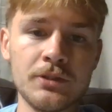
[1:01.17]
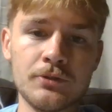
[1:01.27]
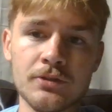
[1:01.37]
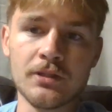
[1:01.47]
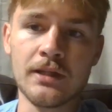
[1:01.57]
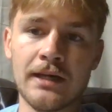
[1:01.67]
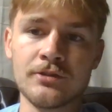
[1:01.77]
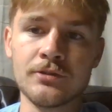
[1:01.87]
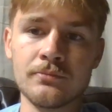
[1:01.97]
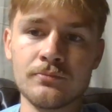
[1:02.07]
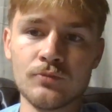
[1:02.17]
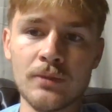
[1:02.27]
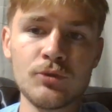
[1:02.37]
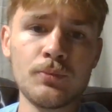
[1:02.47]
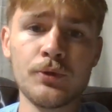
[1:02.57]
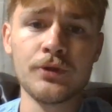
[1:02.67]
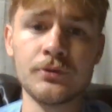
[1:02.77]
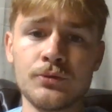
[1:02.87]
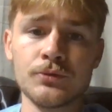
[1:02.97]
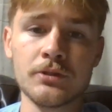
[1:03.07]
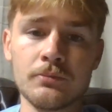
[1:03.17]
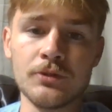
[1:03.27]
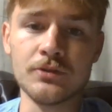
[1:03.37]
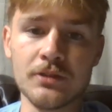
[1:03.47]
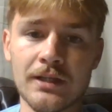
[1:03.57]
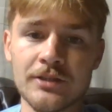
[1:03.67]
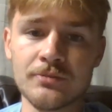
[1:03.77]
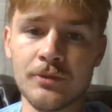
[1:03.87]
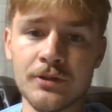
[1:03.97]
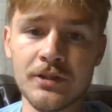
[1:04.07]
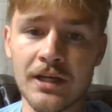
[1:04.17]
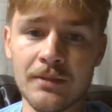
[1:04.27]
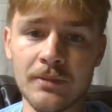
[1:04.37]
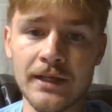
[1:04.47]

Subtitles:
be used in the classroom? Web 2.0 tools can be used in the classroom all the time.